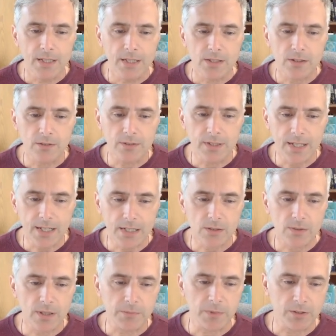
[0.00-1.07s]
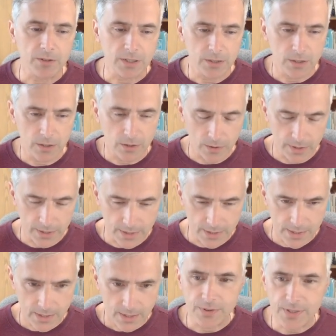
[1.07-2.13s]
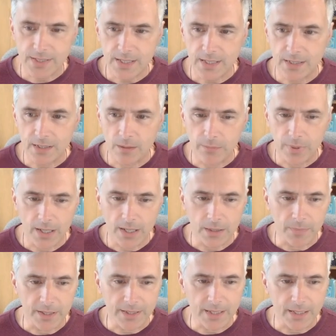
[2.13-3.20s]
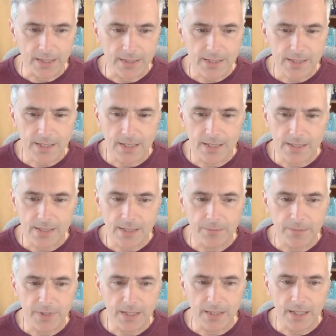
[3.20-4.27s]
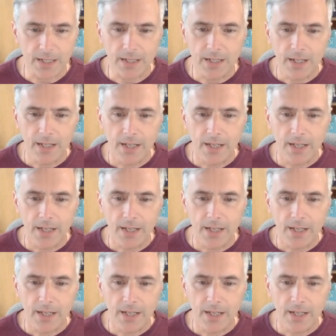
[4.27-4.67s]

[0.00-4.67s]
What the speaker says: So next what I'm going to do is, we'll see in the bottom, I think it says something there,